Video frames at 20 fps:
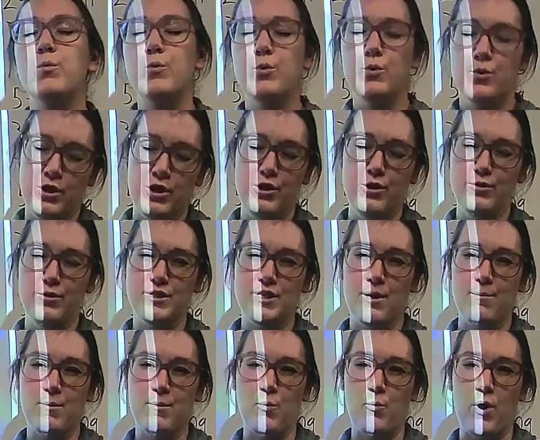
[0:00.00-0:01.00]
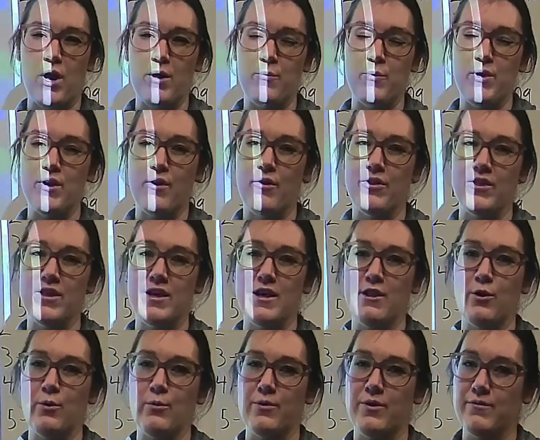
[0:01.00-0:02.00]
Can you tell me why we call the
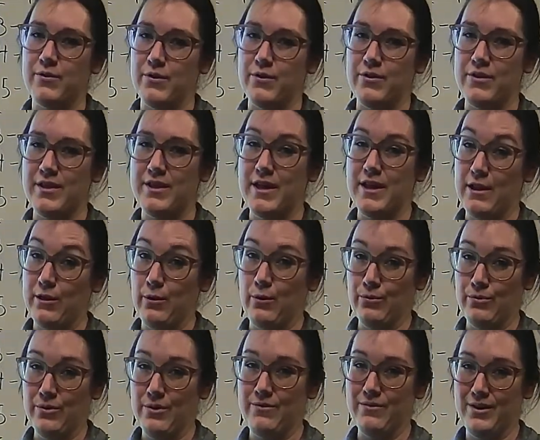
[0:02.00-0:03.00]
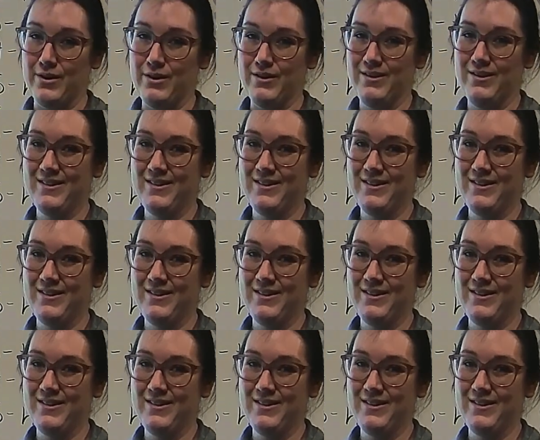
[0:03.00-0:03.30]
Yellow River the Yellow River?